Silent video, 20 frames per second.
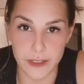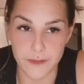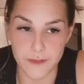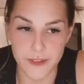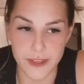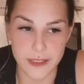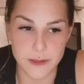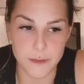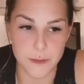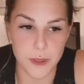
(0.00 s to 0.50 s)
a
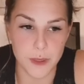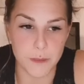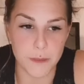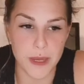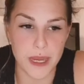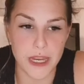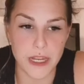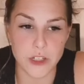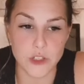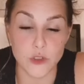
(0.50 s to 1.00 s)
Facebook
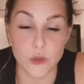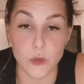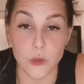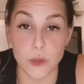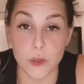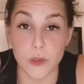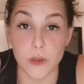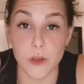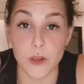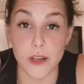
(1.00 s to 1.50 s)
page
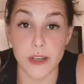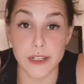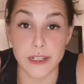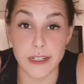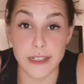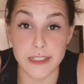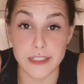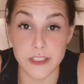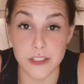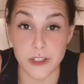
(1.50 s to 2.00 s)
or an
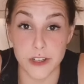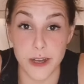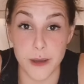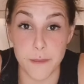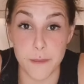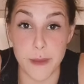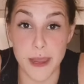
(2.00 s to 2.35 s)
Instagram